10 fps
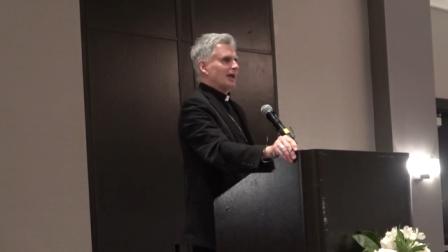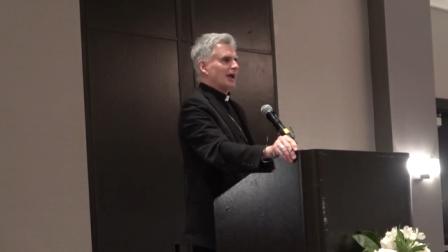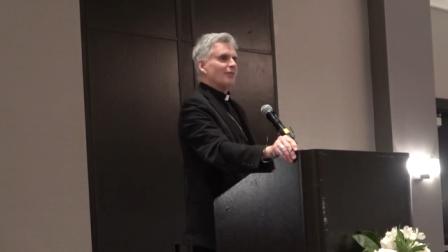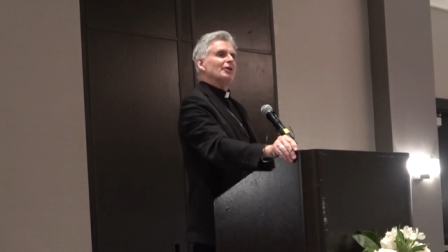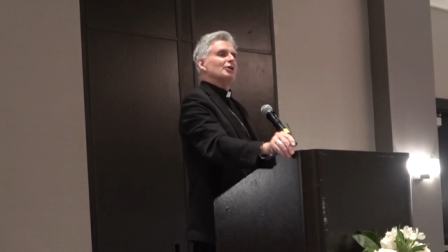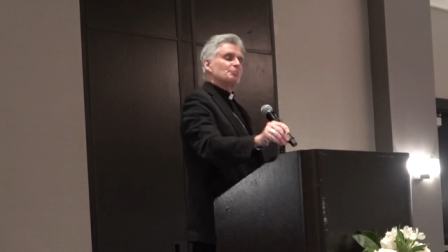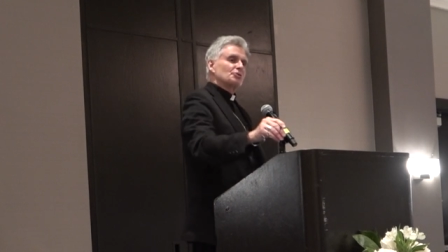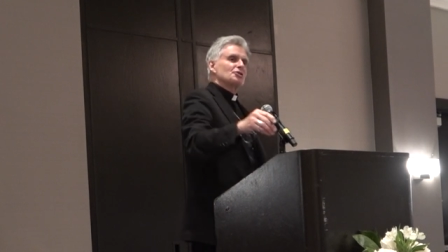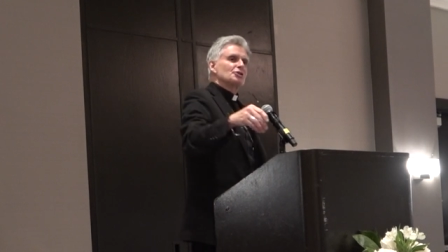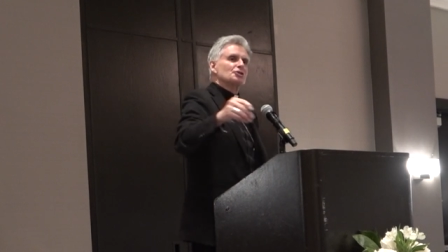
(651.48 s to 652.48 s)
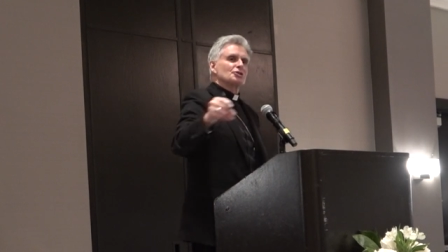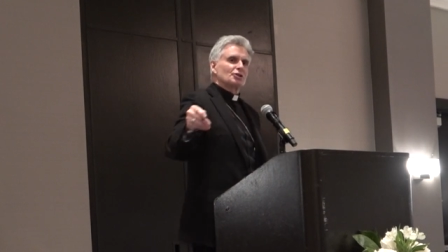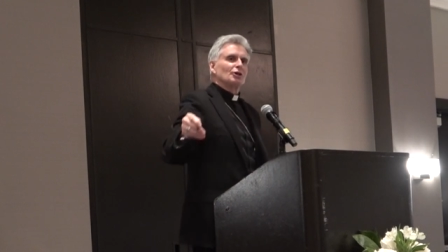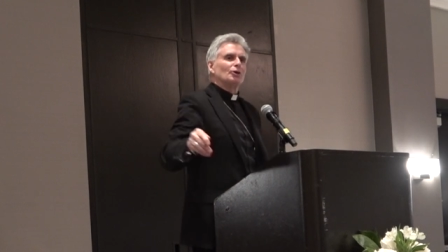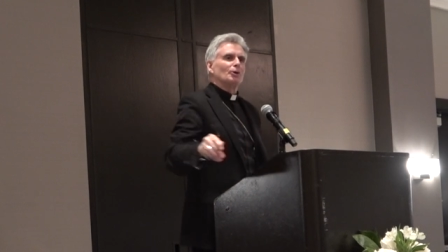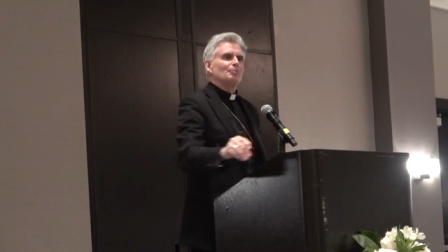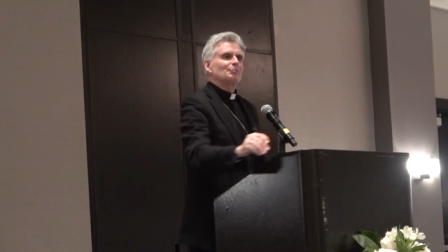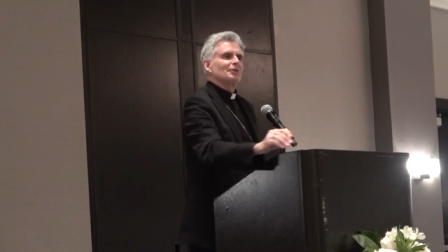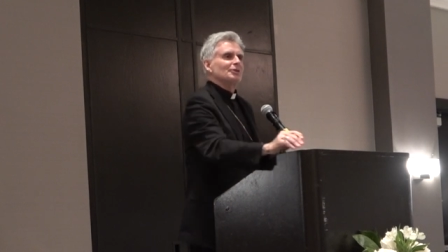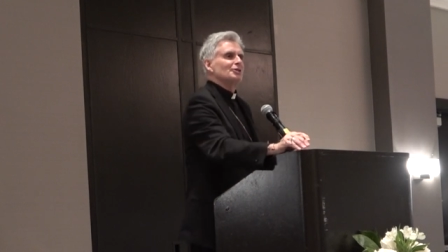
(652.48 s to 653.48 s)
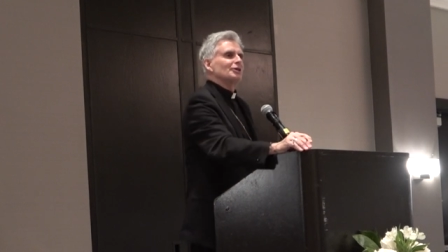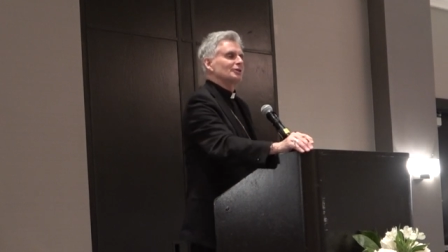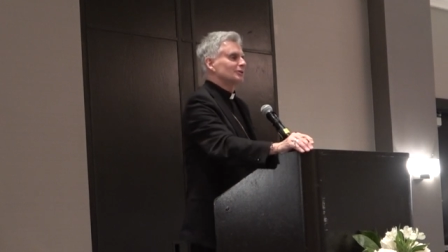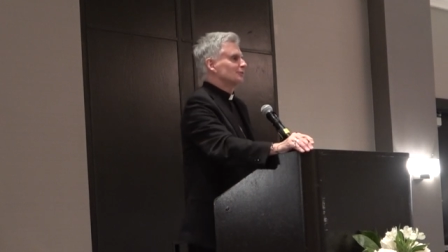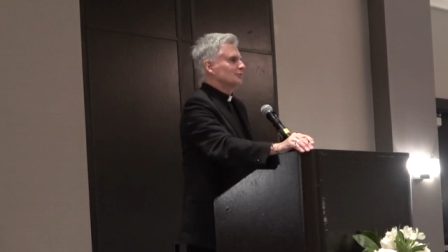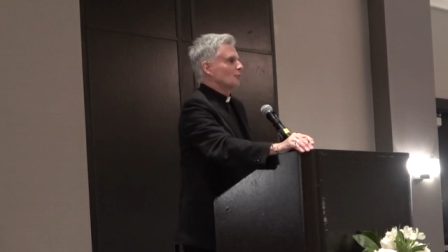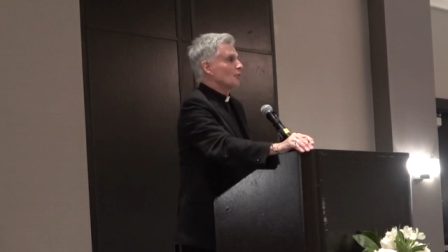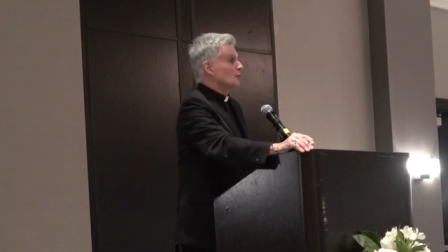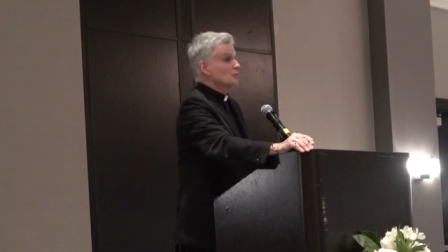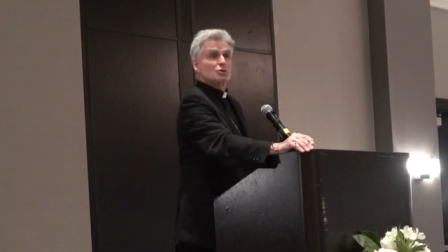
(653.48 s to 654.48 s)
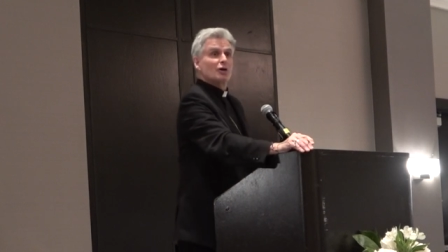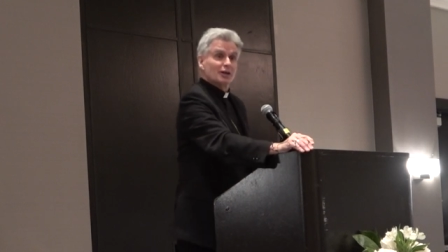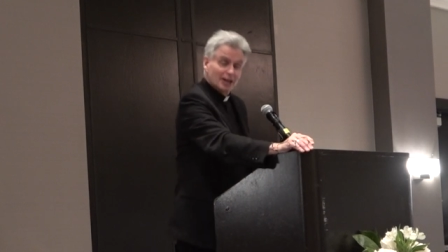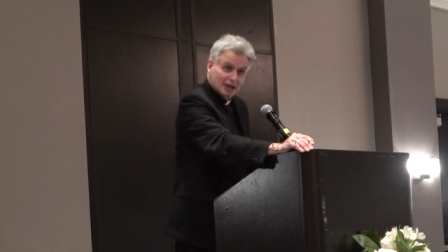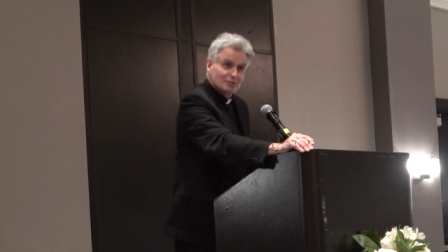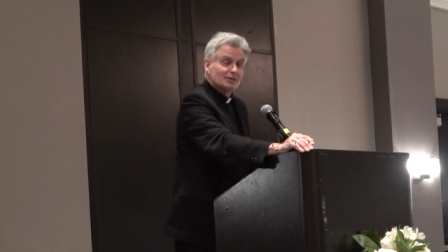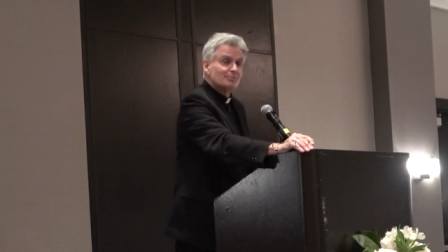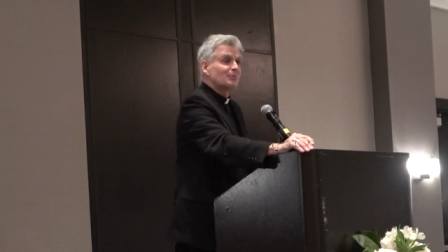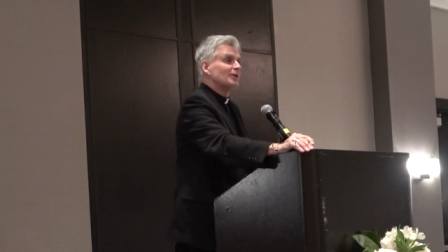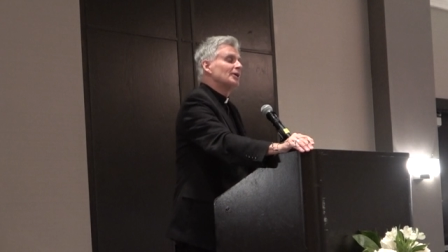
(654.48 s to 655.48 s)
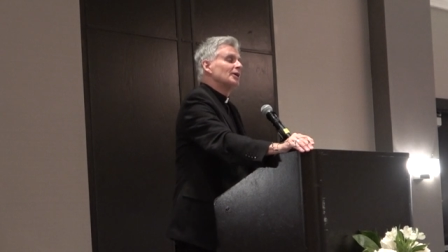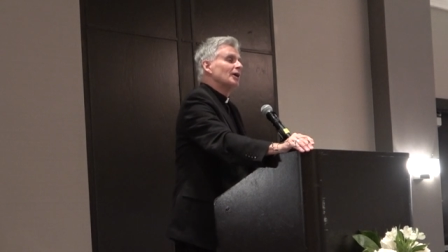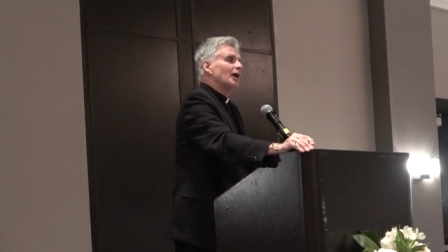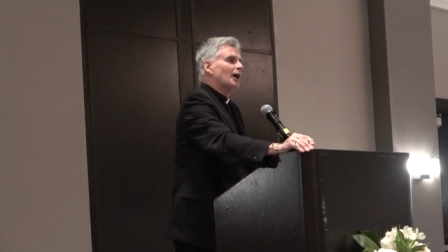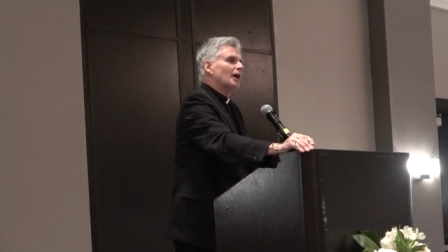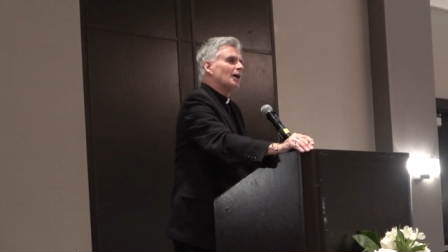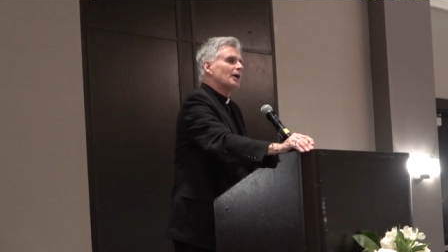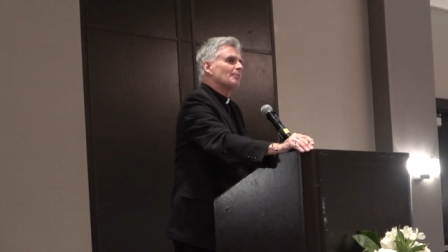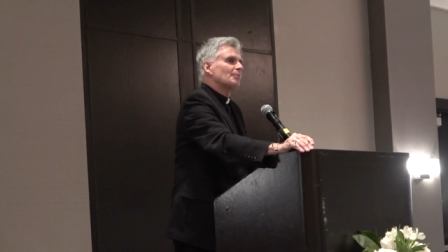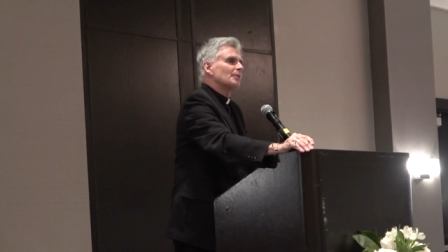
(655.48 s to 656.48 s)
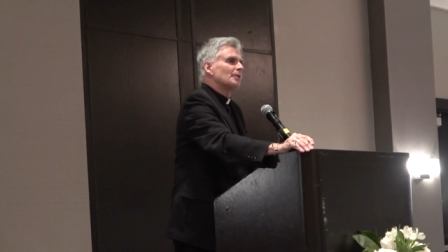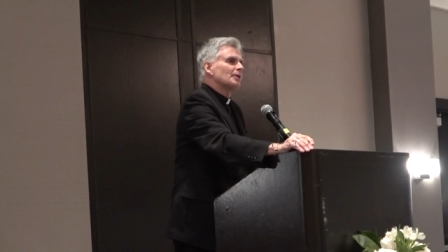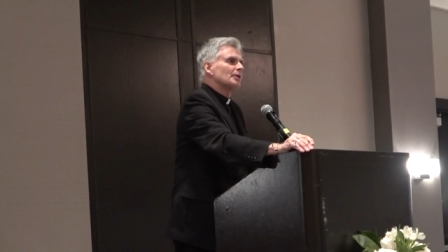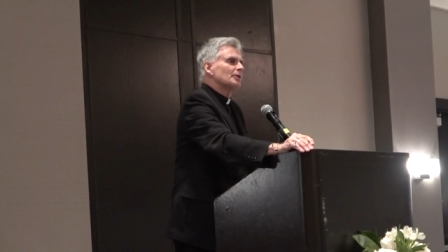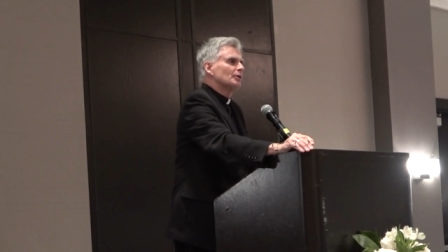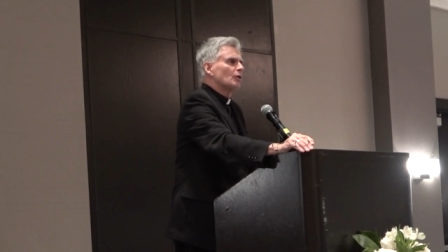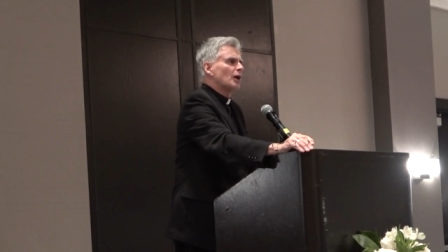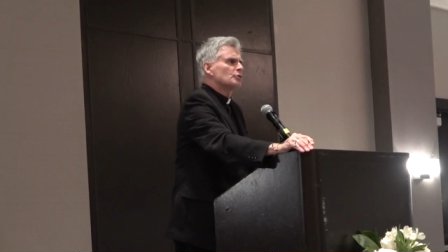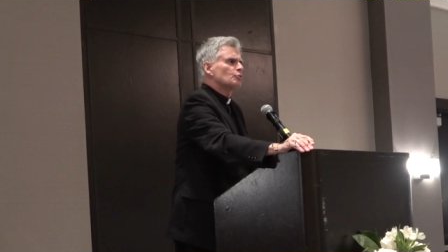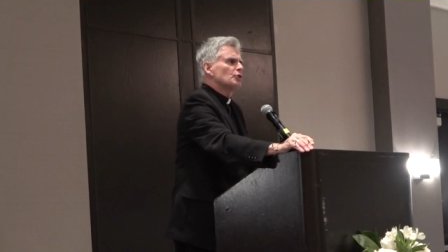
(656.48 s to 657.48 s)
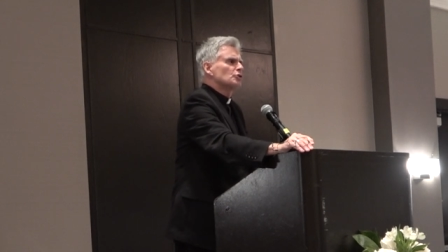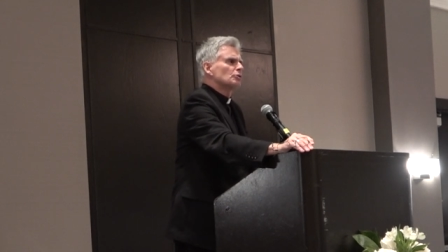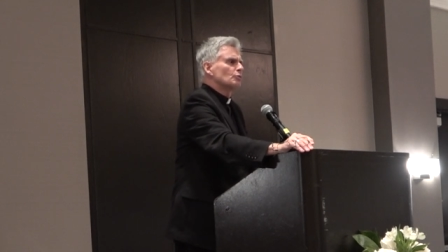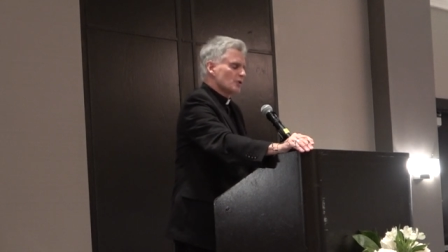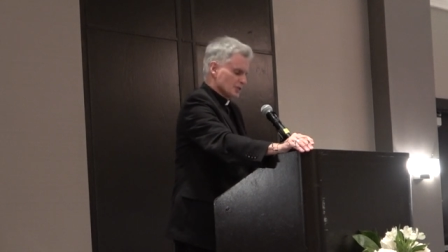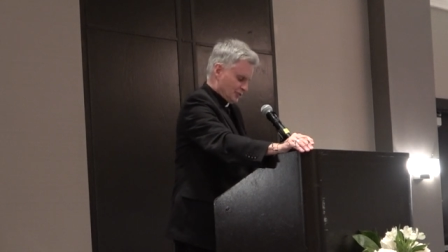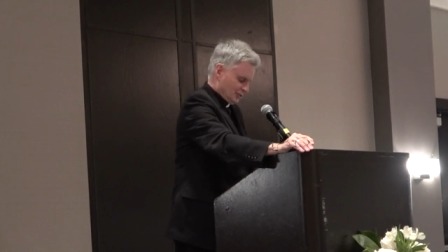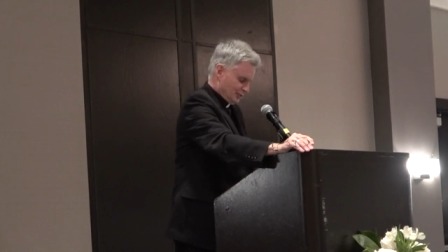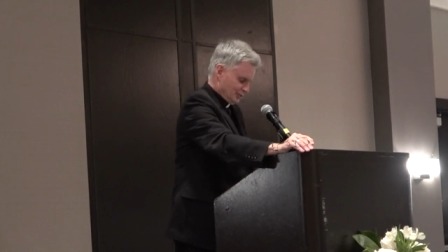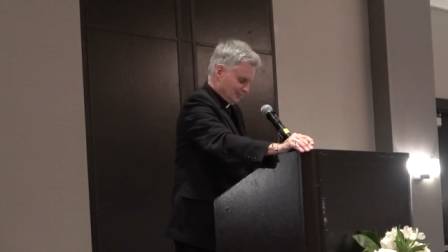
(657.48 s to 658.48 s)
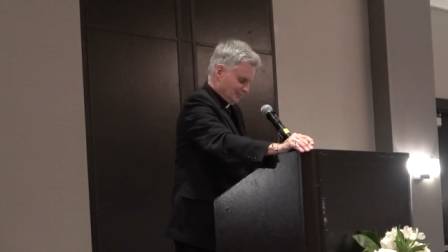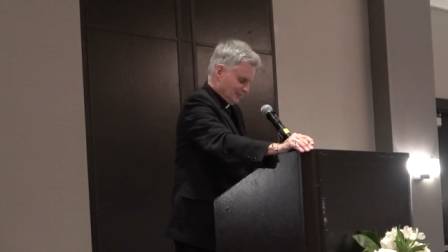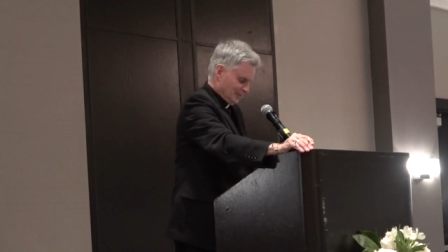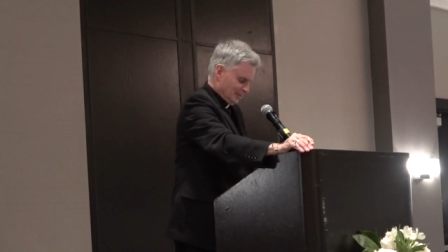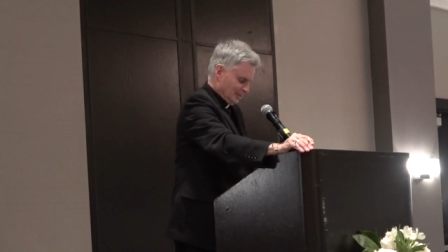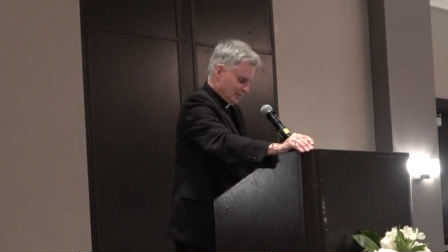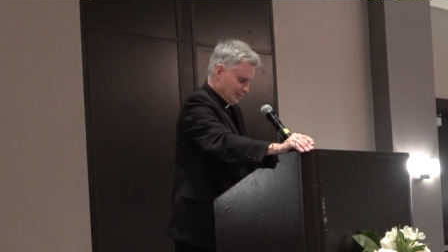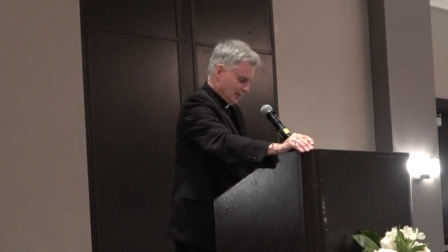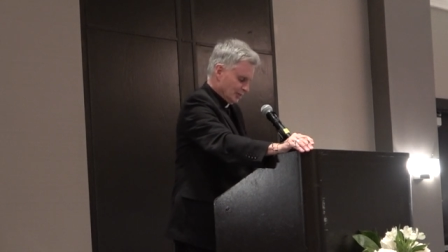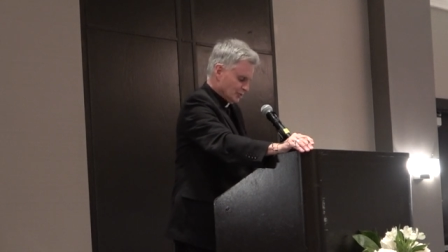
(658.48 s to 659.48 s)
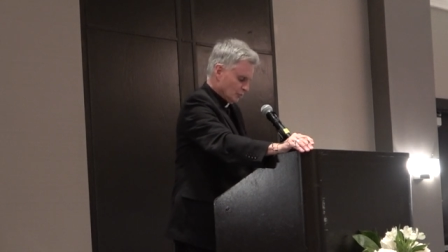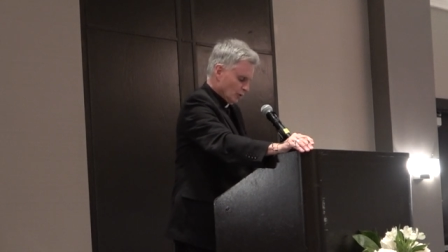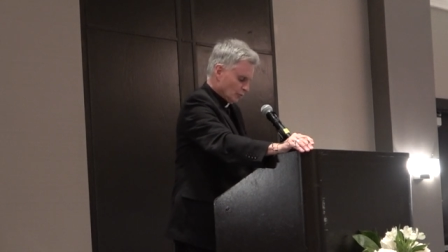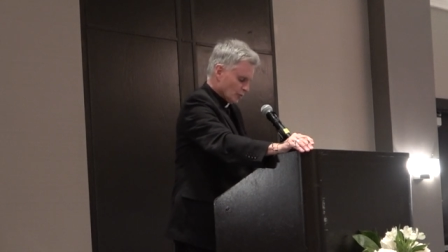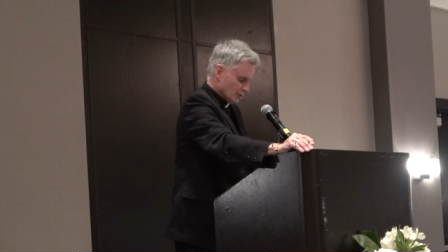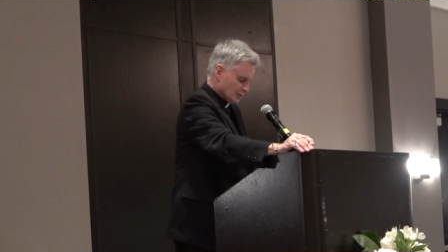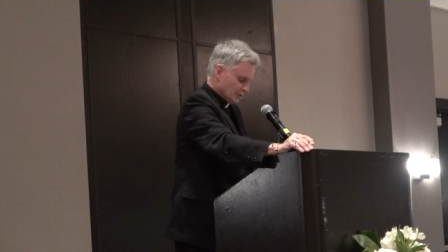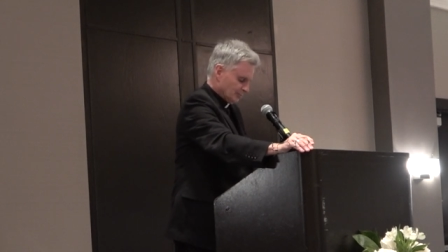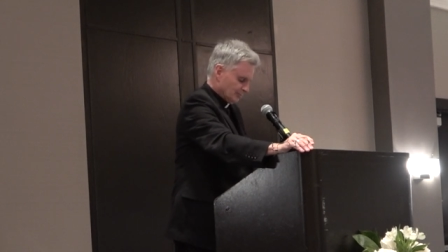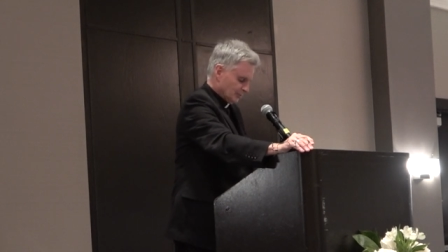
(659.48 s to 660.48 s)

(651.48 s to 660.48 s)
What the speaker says: And then he proceeds to tell Dick, the one who's in heaven, we took risks. And he said, what risk?